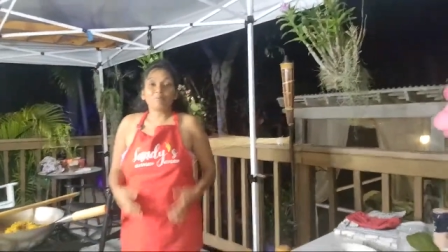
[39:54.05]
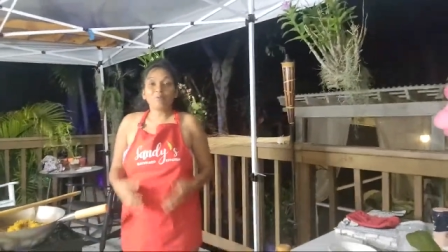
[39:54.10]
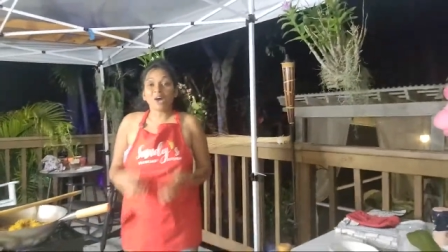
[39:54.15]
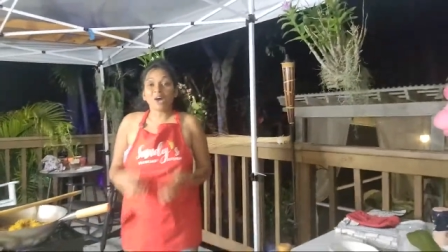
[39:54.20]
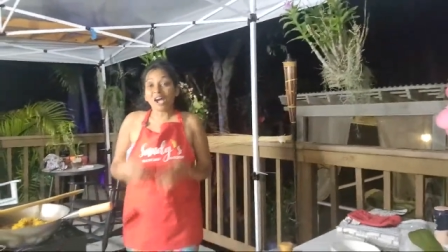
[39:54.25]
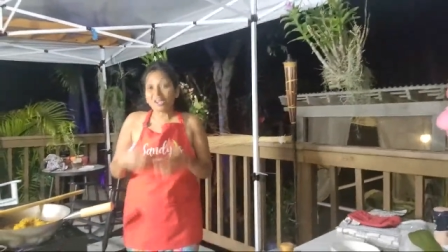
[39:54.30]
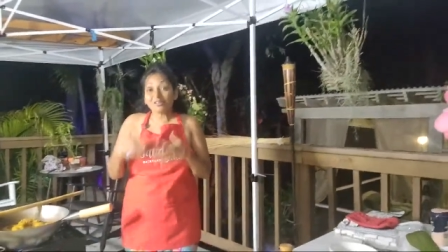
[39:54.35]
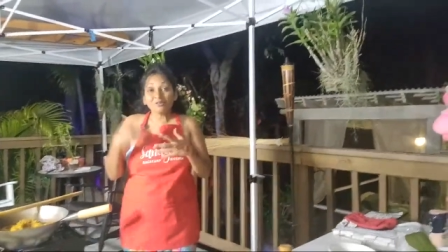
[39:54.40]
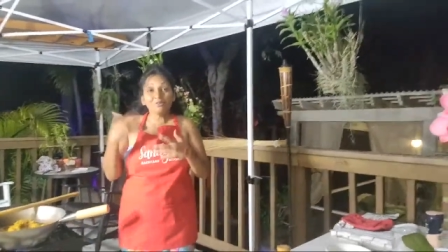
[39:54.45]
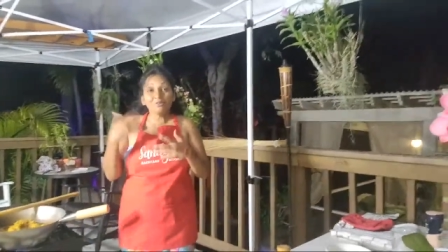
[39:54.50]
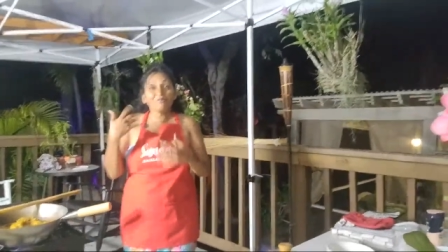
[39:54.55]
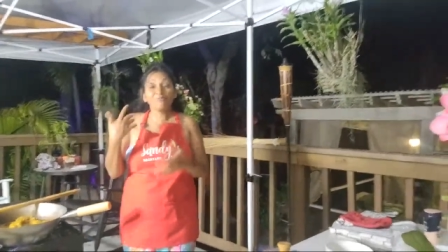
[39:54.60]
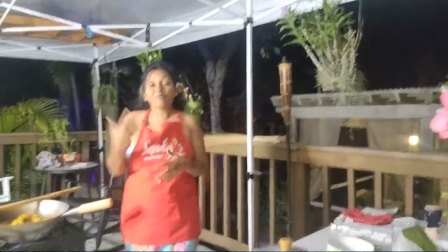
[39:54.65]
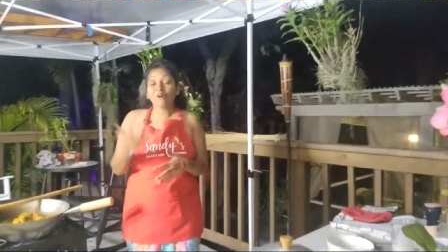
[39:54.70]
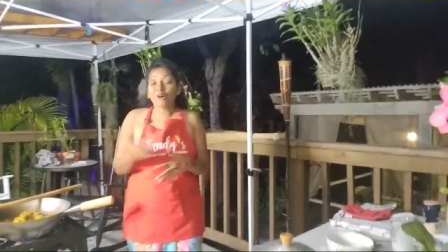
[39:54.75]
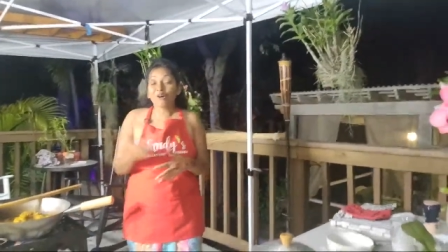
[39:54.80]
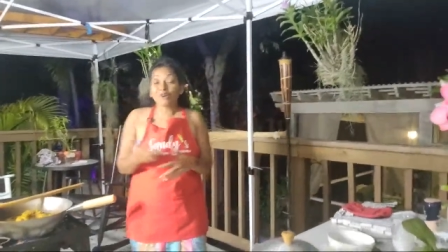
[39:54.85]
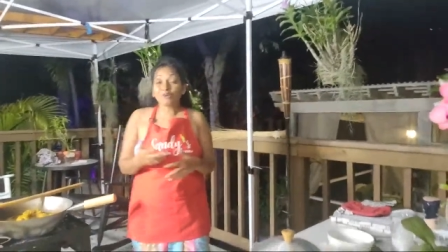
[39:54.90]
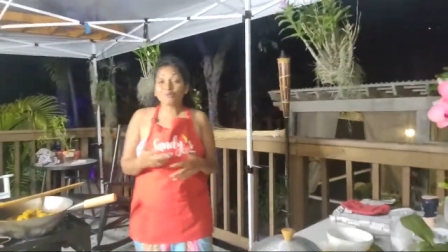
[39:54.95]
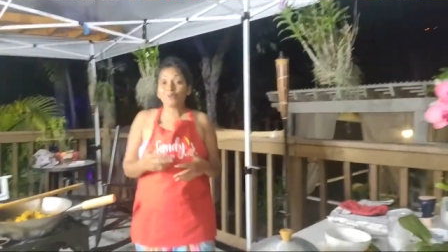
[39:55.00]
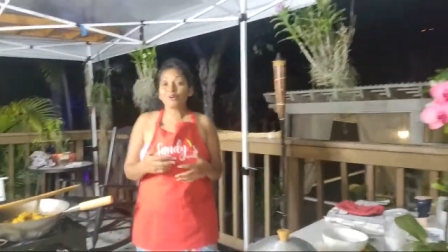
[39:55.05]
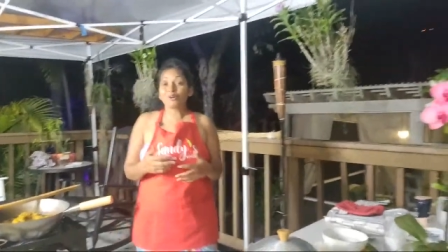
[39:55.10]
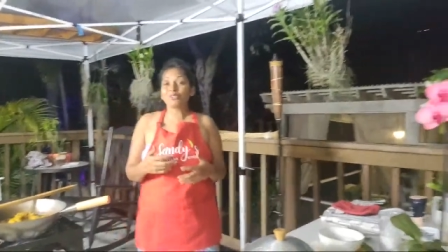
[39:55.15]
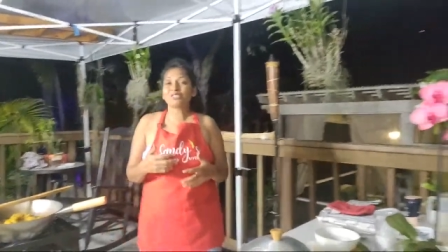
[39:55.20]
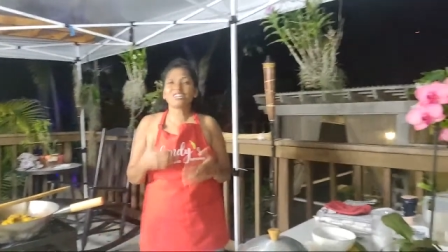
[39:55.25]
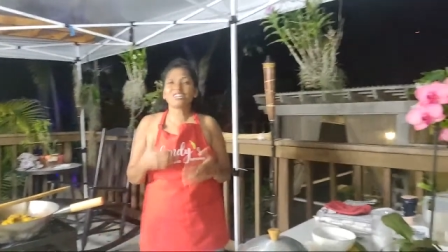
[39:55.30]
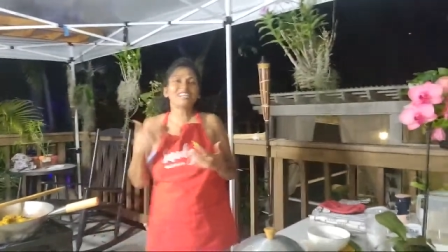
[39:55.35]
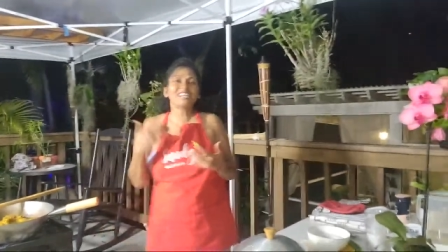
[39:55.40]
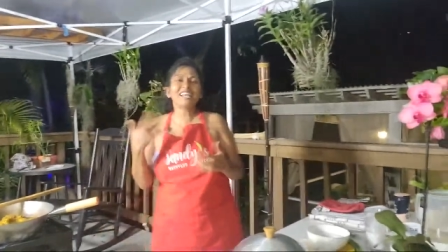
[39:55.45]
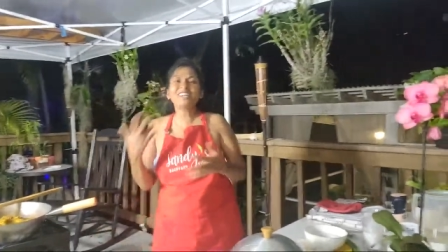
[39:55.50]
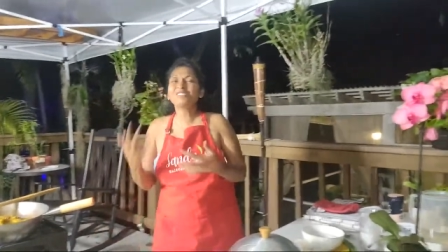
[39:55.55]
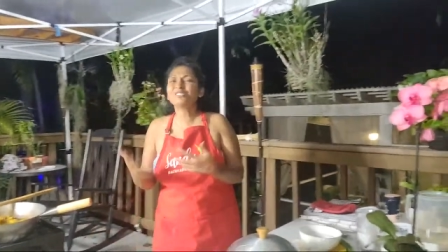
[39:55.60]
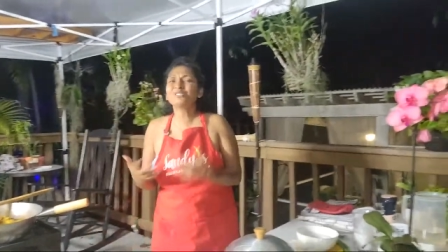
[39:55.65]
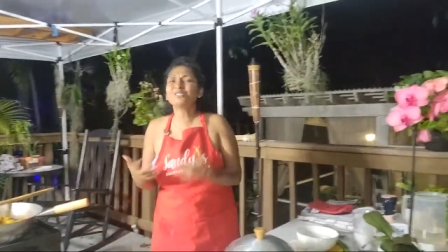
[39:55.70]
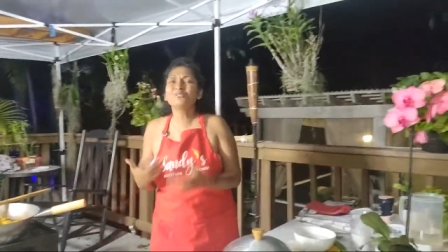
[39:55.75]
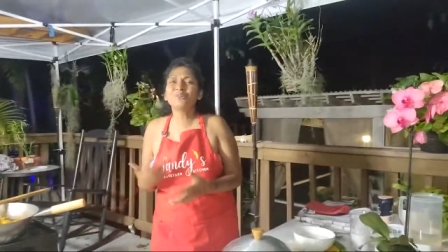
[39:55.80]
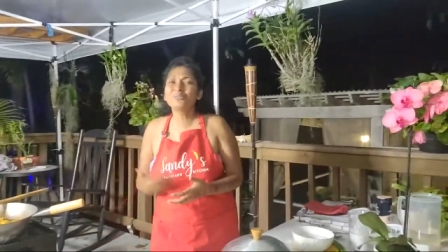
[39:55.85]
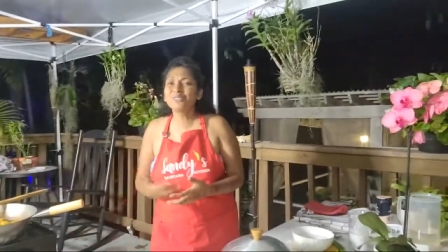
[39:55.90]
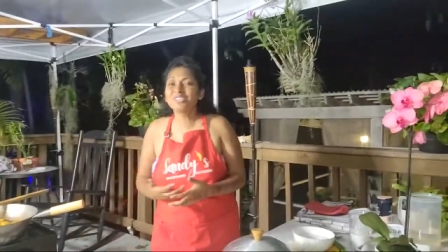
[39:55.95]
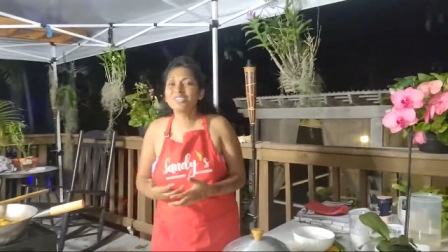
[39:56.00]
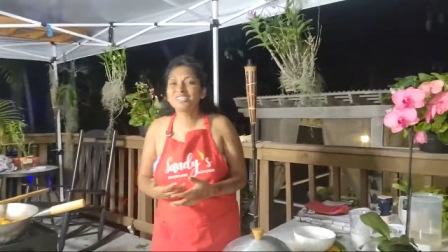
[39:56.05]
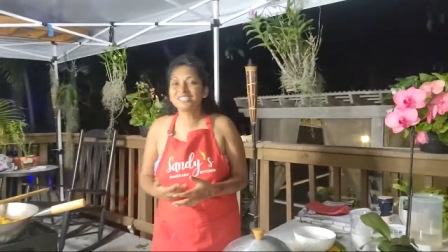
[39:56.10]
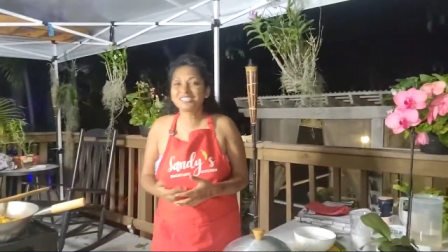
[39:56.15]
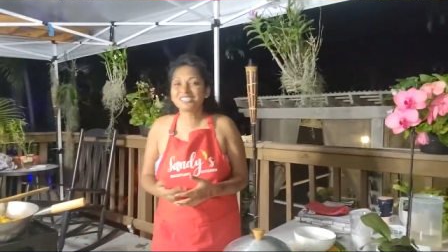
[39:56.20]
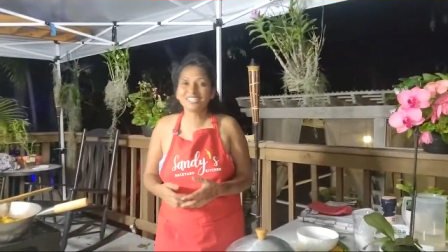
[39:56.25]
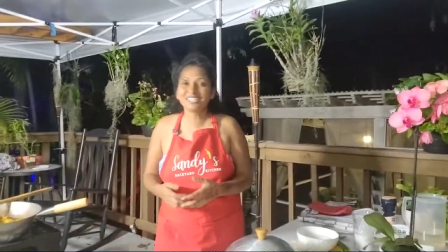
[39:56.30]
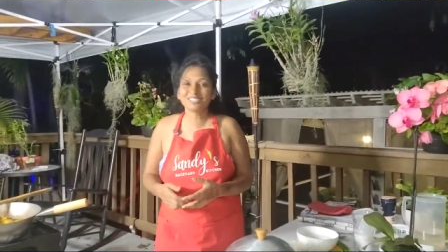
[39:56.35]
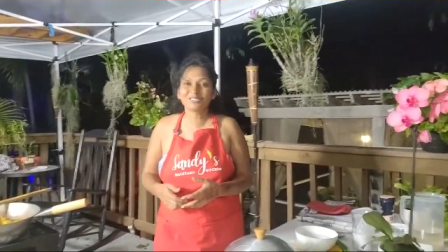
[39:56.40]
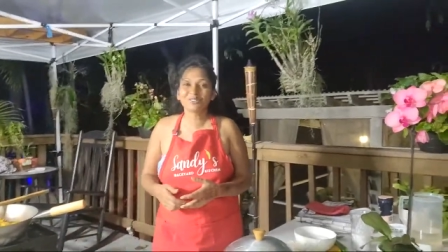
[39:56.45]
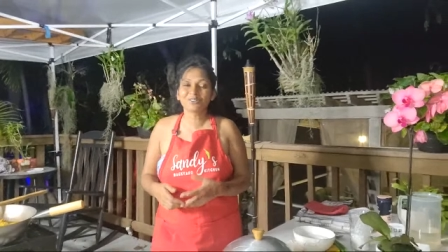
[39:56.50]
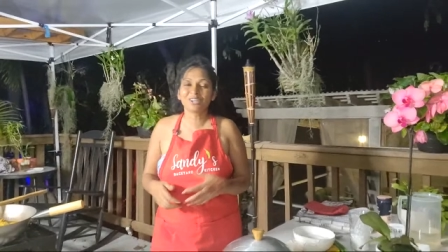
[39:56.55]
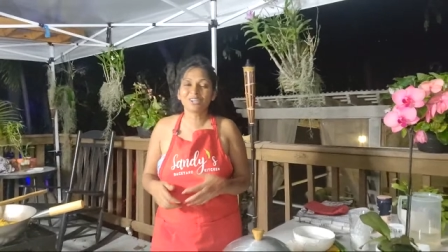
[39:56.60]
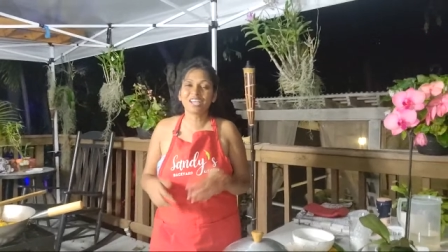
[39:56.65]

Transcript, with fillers: why you follow us and let us know these things okay